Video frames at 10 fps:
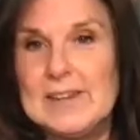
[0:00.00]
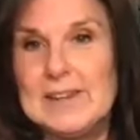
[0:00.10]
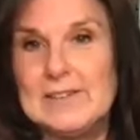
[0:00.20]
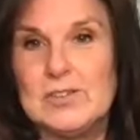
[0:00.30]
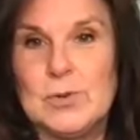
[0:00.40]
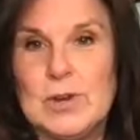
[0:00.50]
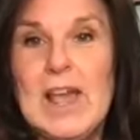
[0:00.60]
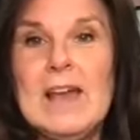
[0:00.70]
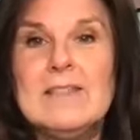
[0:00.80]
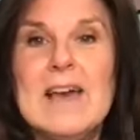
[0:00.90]

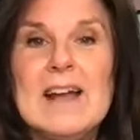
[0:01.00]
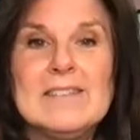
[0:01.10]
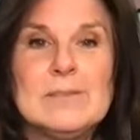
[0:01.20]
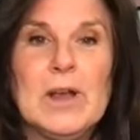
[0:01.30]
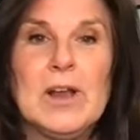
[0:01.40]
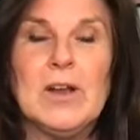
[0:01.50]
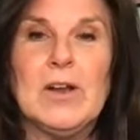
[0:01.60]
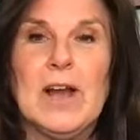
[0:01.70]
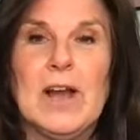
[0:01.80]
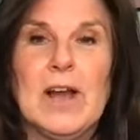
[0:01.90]
history, that's
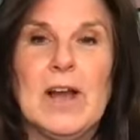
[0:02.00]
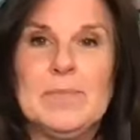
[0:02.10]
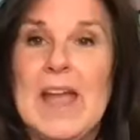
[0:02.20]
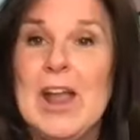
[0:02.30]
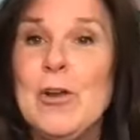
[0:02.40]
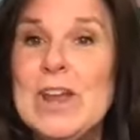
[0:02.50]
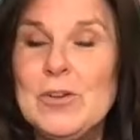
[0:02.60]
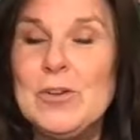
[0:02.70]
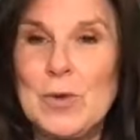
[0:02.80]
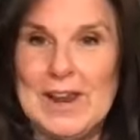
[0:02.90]
where the
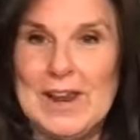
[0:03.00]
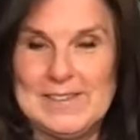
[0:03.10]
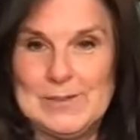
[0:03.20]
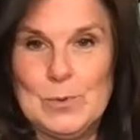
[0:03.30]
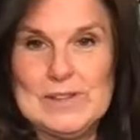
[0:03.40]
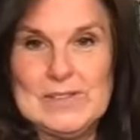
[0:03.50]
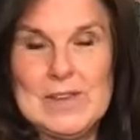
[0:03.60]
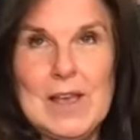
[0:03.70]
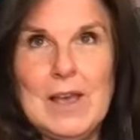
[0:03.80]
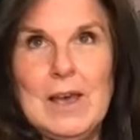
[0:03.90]
Aryan race was
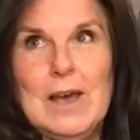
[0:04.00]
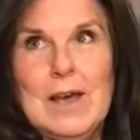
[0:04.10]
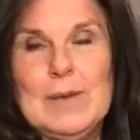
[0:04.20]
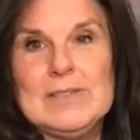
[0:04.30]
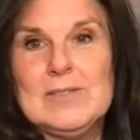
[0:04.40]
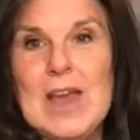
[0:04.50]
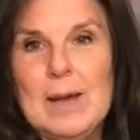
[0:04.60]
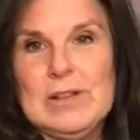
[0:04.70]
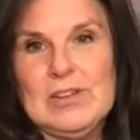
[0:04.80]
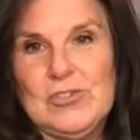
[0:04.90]

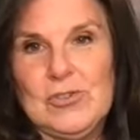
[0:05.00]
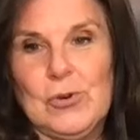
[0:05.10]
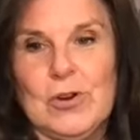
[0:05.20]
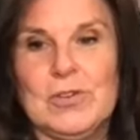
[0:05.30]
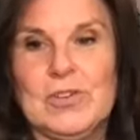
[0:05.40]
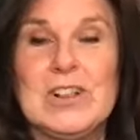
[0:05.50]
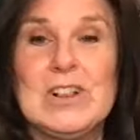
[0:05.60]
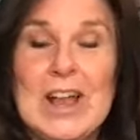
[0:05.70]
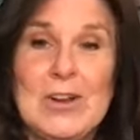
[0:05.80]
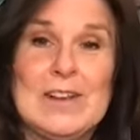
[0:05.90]
established or
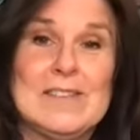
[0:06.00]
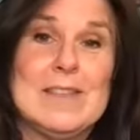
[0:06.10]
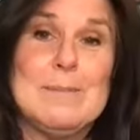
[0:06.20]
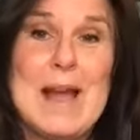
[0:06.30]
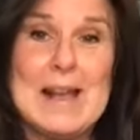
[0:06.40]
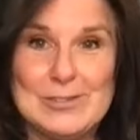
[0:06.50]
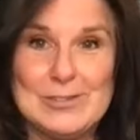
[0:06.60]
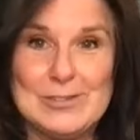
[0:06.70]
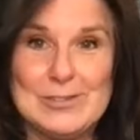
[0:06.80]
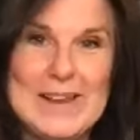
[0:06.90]
declared as the
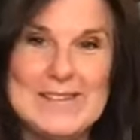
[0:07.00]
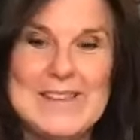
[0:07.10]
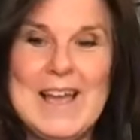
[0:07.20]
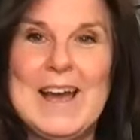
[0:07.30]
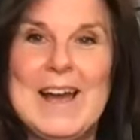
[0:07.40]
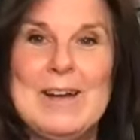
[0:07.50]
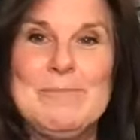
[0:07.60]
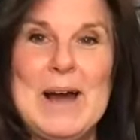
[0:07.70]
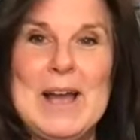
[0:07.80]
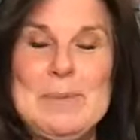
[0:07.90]
master race
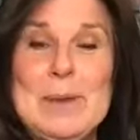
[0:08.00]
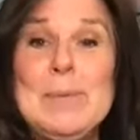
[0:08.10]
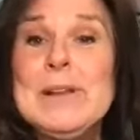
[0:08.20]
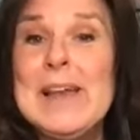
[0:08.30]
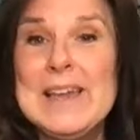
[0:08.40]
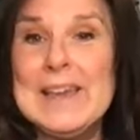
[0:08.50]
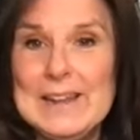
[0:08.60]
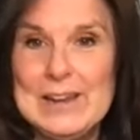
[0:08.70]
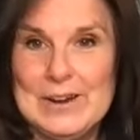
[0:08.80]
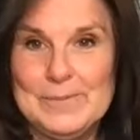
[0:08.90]
by people like
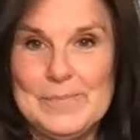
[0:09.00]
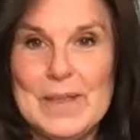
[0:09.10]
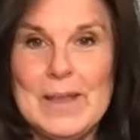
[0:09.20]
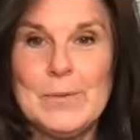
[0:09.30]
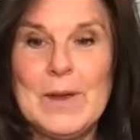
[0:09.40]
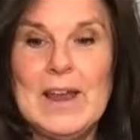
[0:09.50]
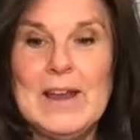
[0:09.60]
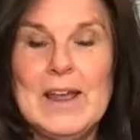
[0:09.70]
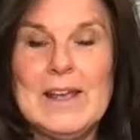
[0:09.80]
Hitler, right?